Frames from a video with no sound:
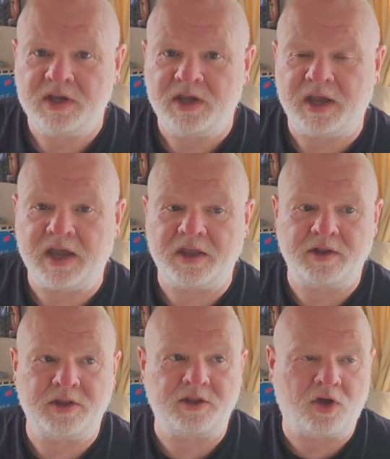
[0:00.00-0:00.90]

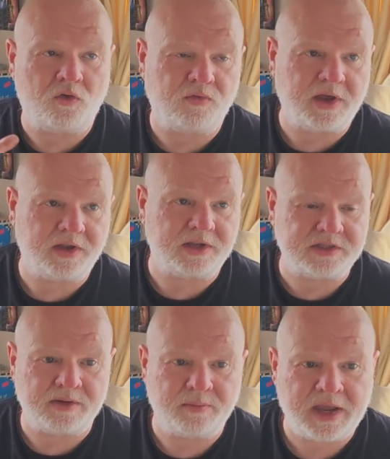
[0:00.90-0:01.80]
and the whole van
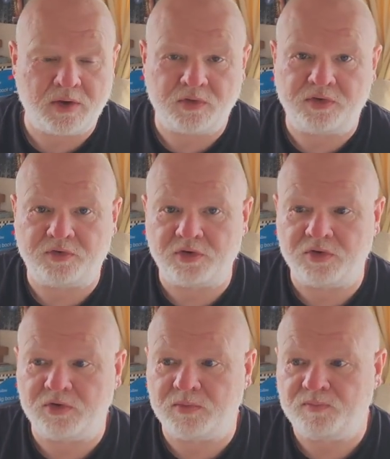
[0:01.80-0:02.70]
is then powered
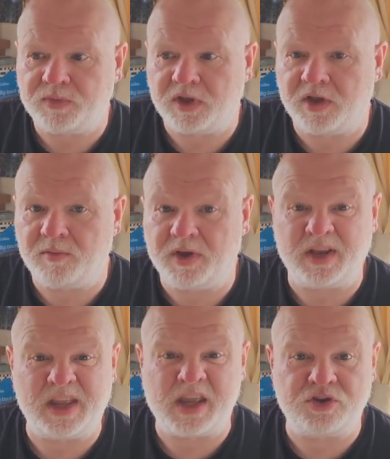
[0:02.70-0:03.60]
through an
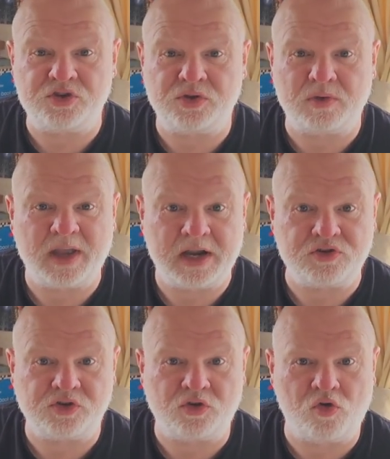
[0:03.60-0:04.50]
EHU,
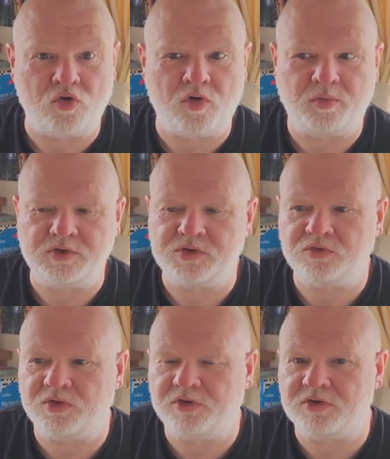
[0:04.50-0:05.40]
electric hookup,
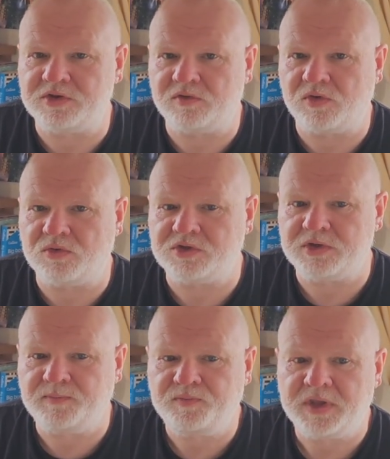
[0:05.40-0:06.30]
230 volts.
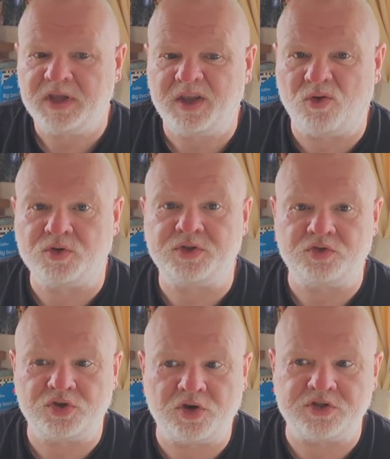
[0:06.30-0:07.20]
It also
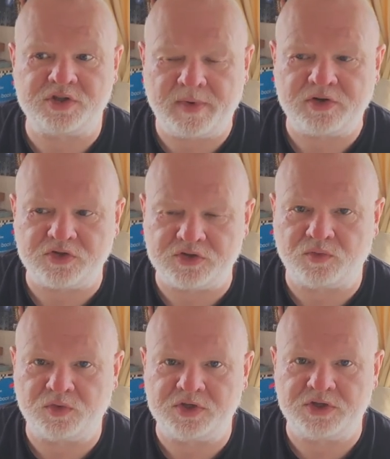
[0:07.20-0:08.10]
charges the batteries up,
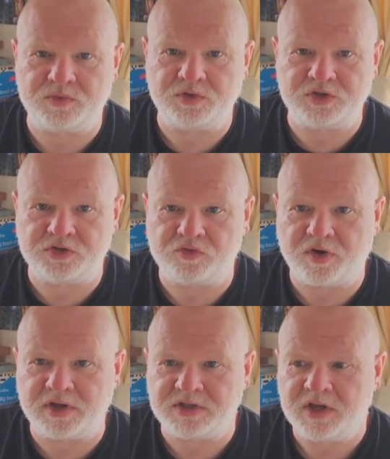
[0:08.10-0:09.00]
which is
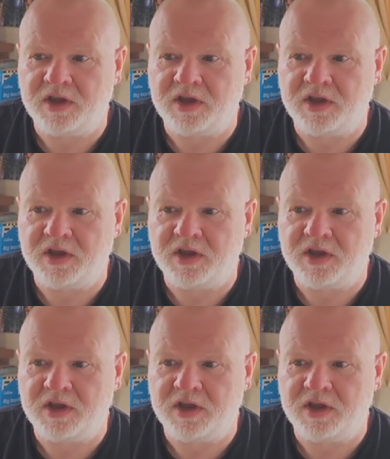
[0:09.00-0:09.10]
great.